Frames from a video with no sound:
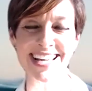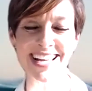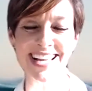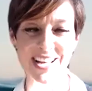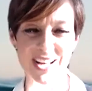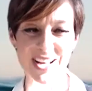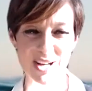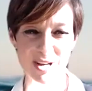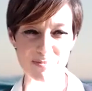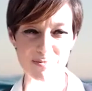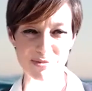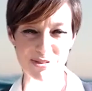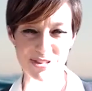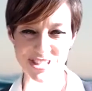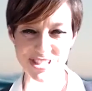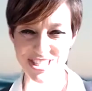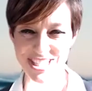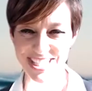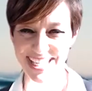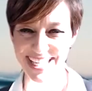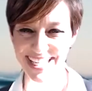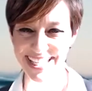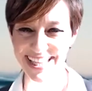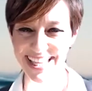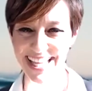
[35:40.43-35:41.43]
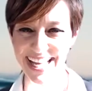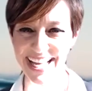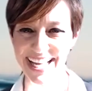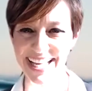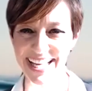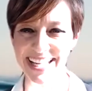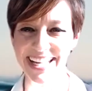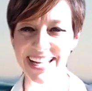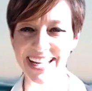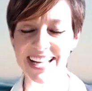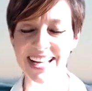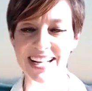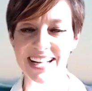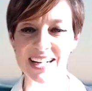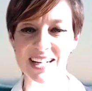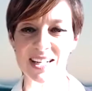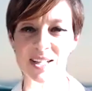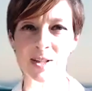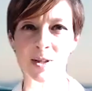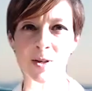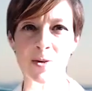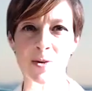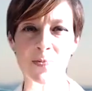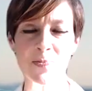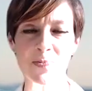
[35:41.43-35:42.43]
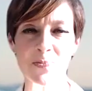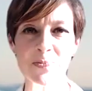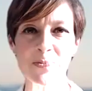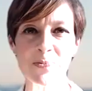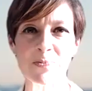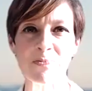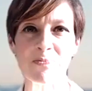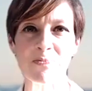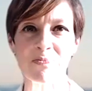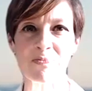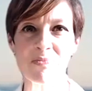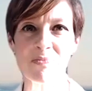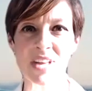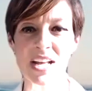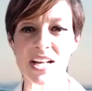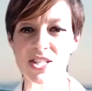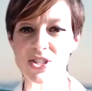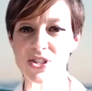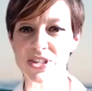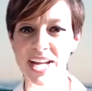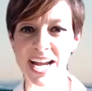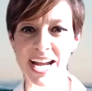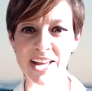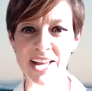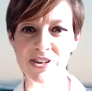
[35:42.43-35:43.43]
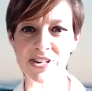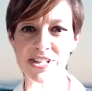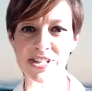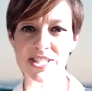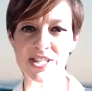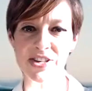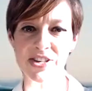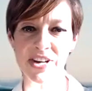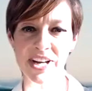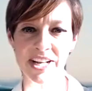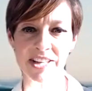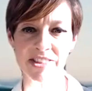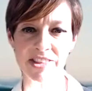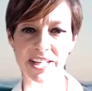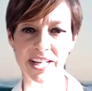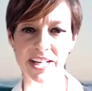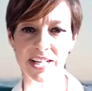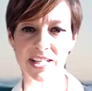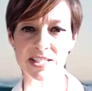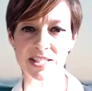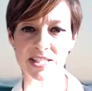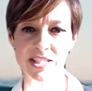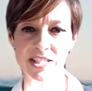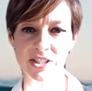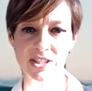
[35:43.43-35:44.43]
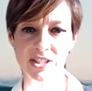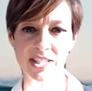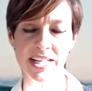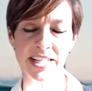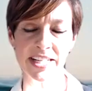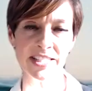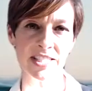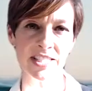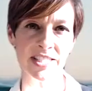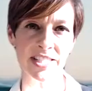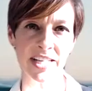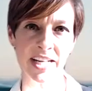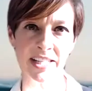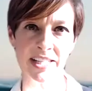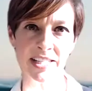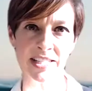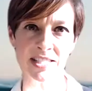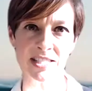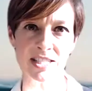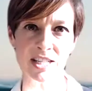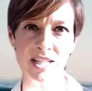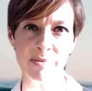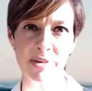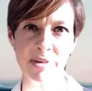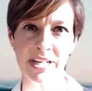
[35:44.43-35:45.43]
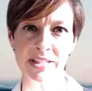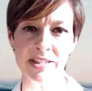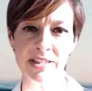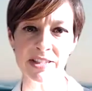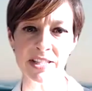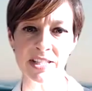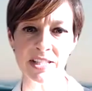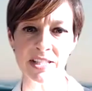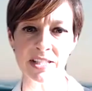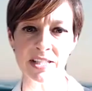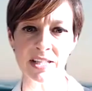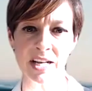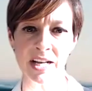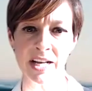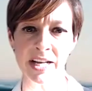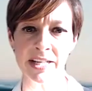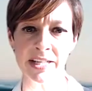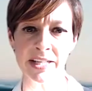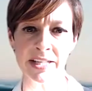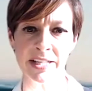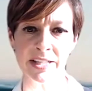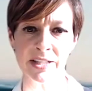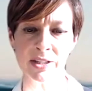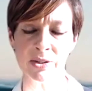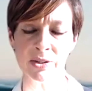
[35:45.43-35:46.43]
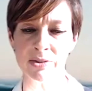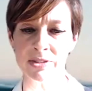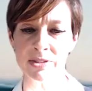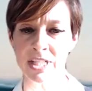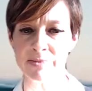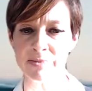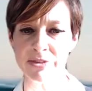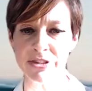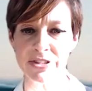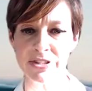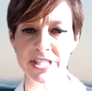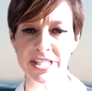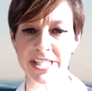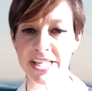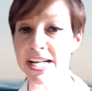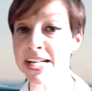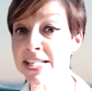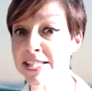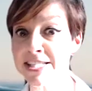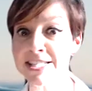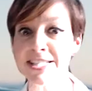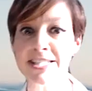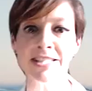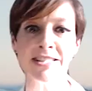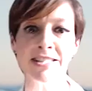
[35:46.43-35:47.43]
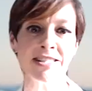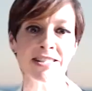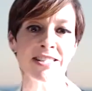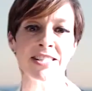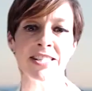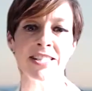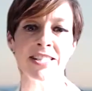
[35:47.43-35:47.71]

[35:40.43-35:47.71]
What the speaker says: Appreciate that. So Katherine, is there anything else that you'd like to tell us about the IAOWTSs?